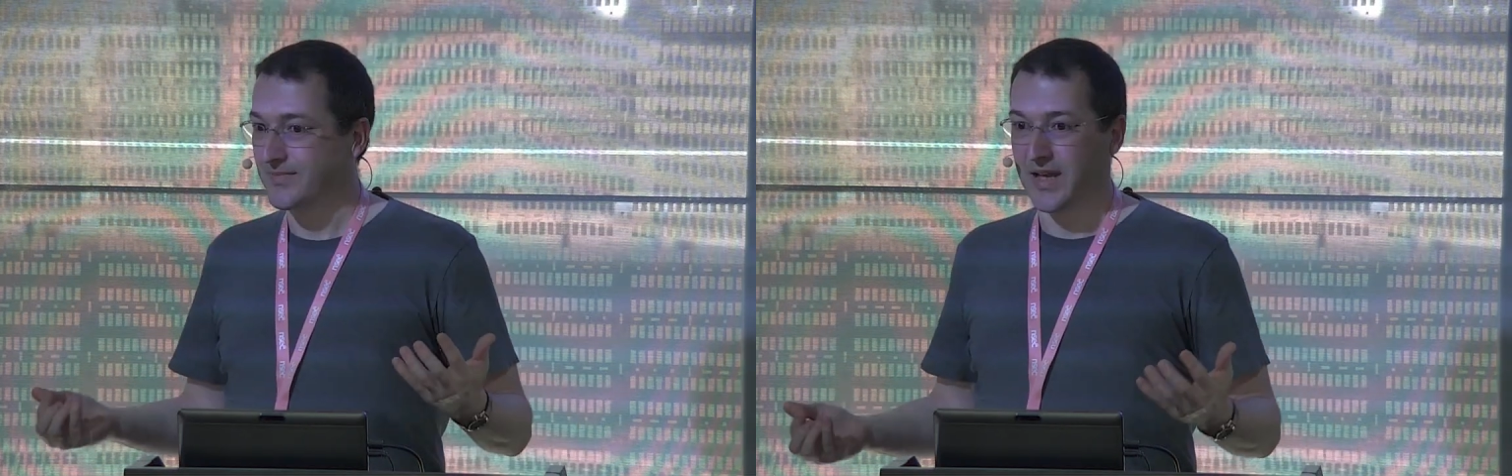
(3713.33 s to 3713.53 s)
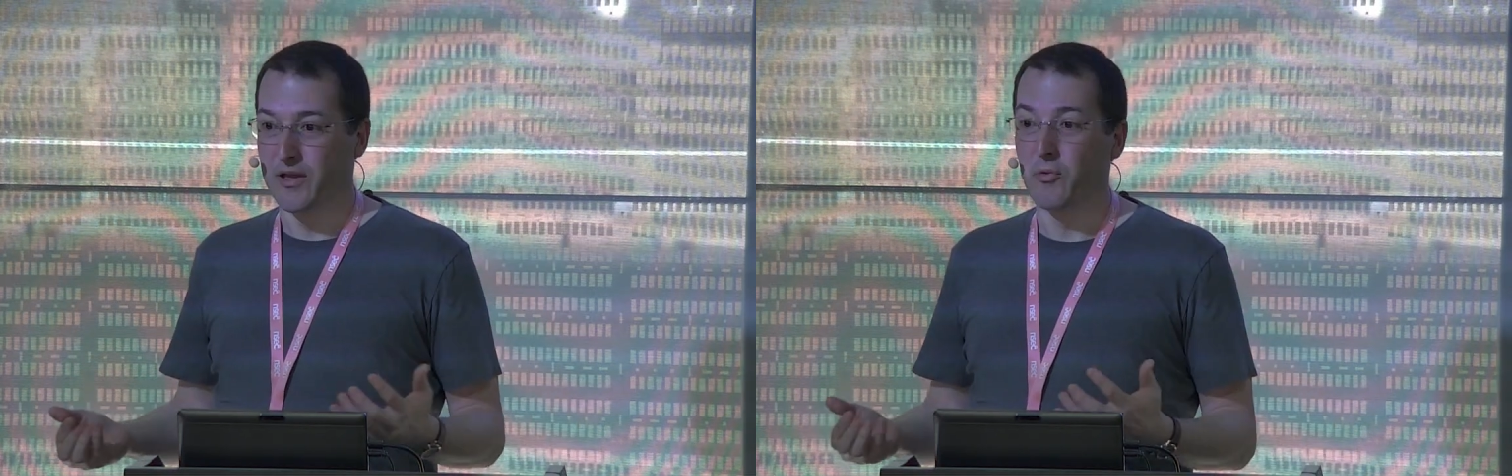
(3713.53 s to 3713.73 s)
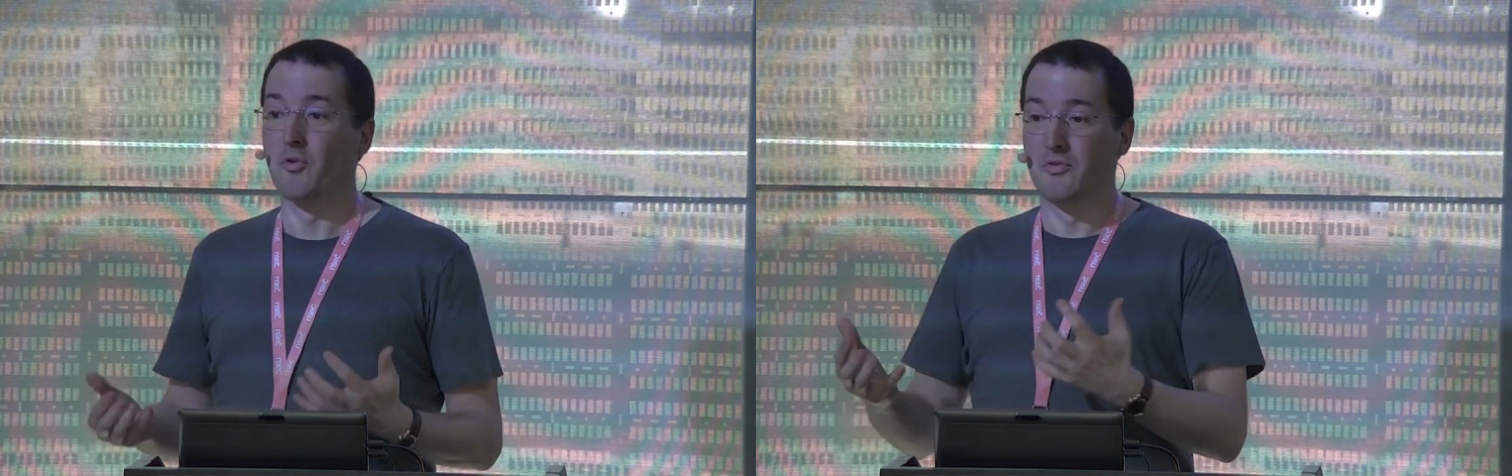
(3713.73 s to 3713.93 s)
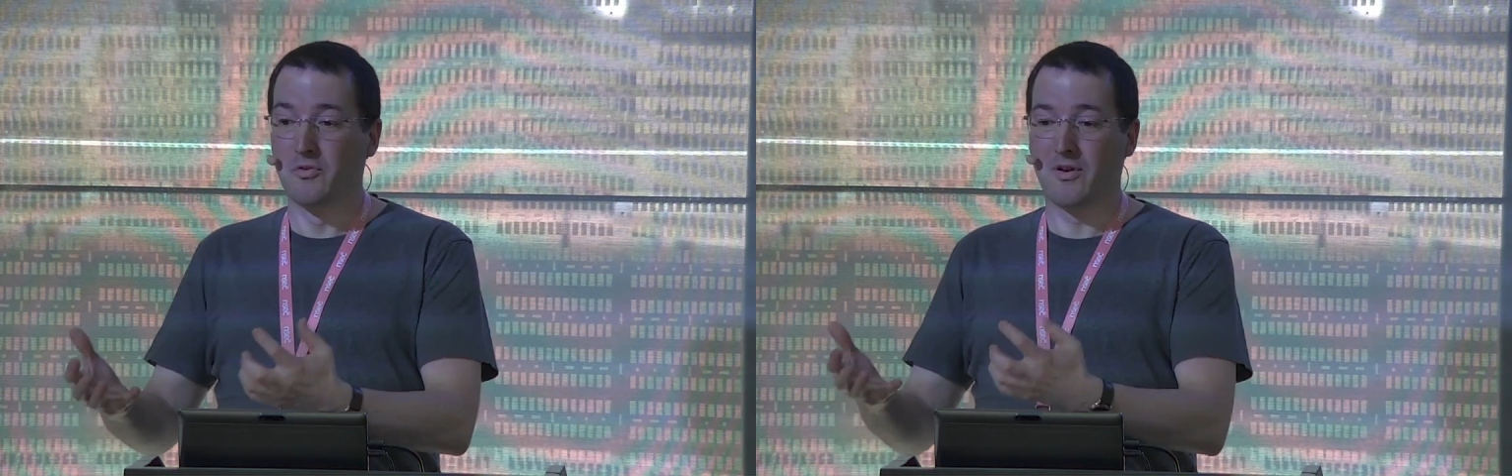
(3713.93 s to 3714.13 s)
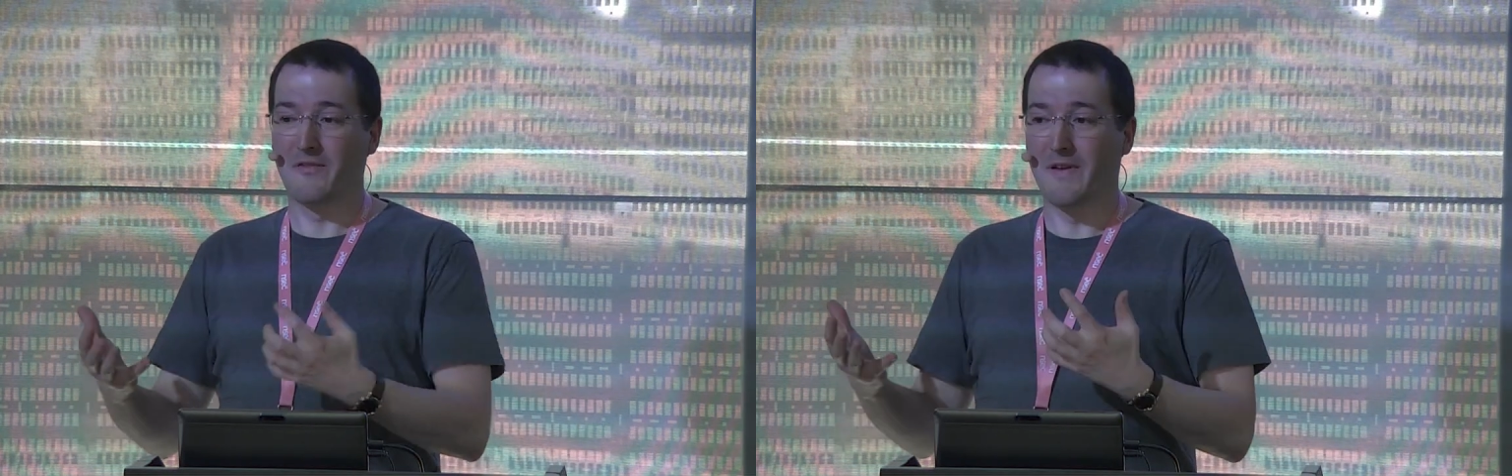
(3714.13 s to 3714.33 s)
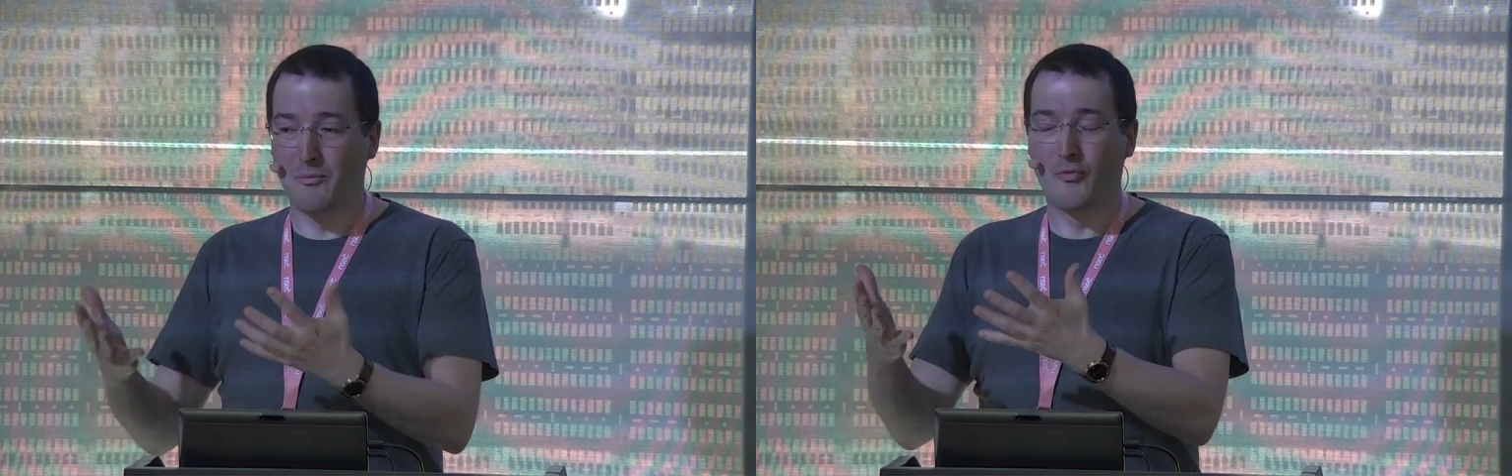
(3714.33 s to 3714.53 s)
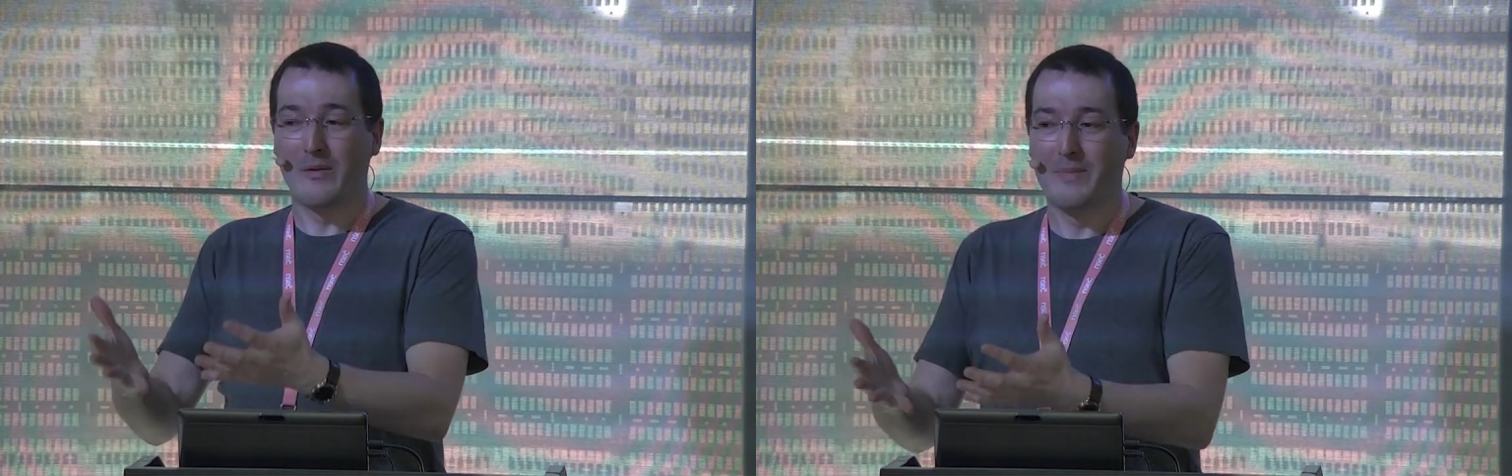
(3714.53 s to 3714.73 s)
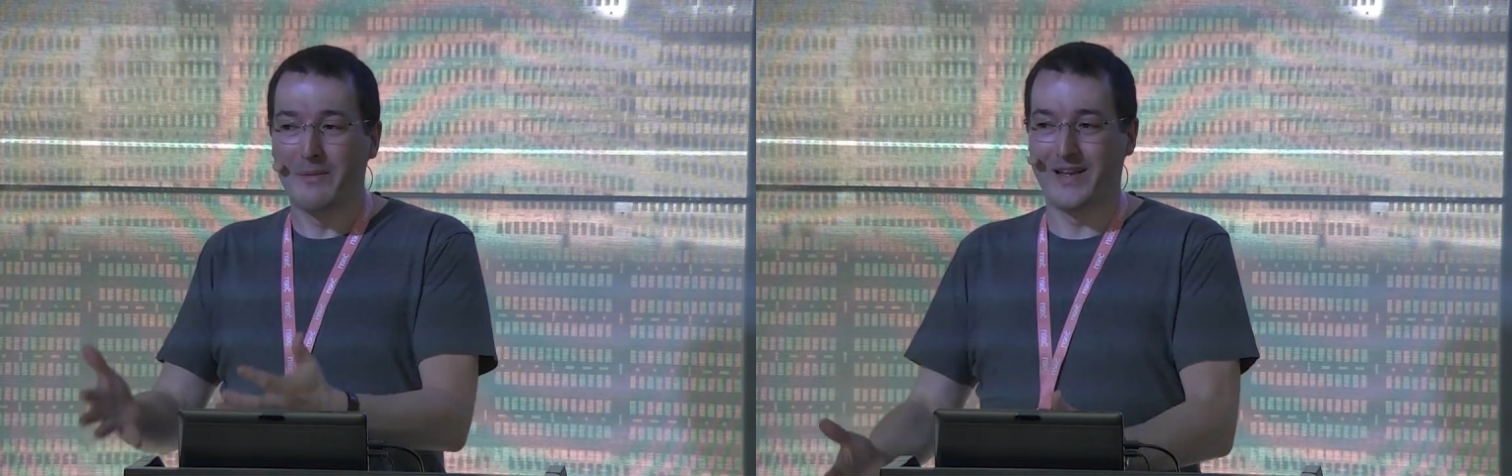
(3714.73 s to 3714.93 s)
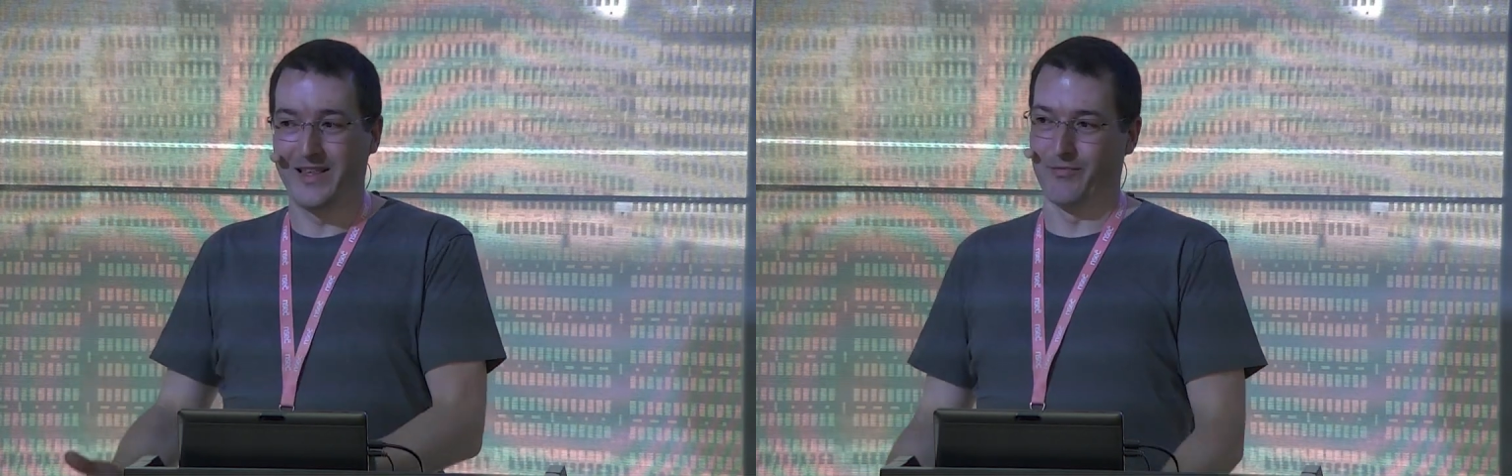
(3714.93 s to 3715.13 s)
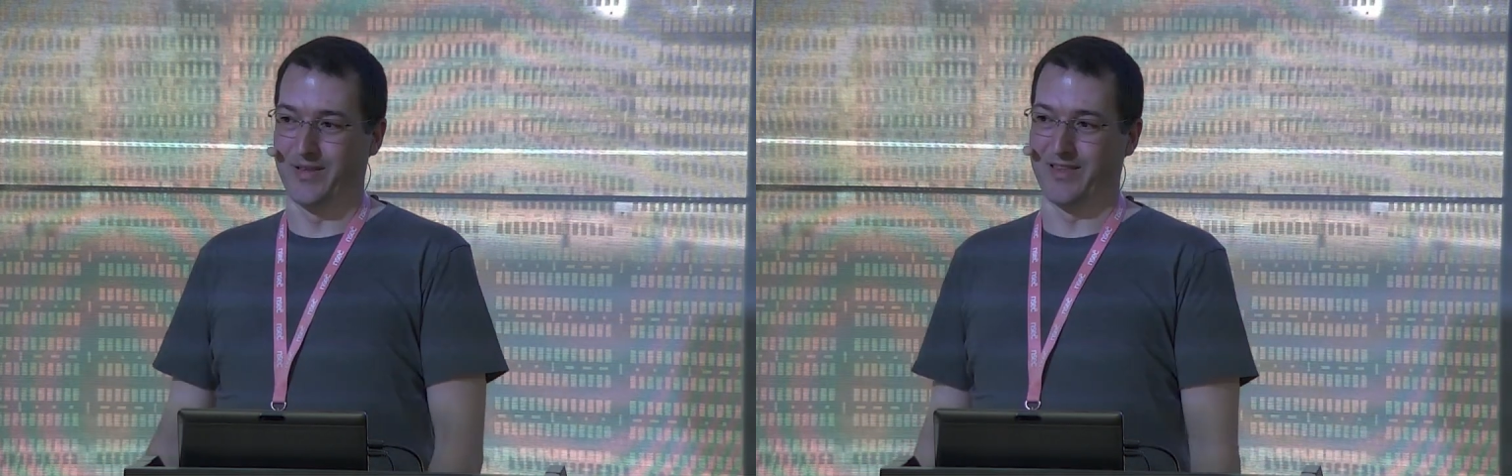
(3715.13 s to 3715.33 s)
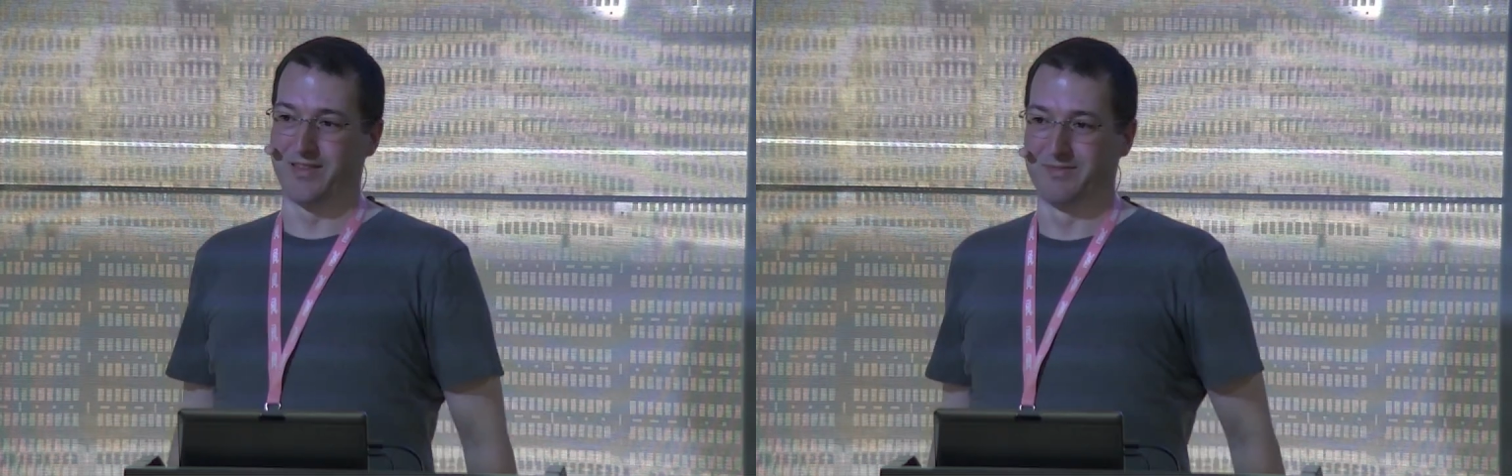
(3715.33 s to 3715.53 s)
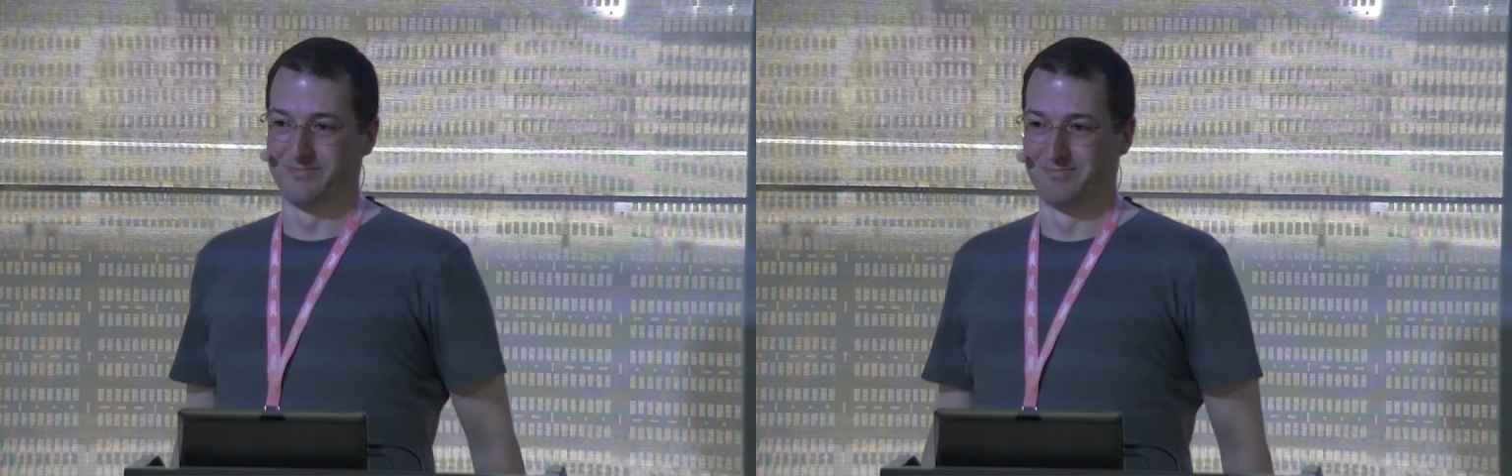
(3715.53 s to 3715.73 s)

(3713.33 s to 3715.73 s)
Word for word: and I want to know if I will be pleased with it.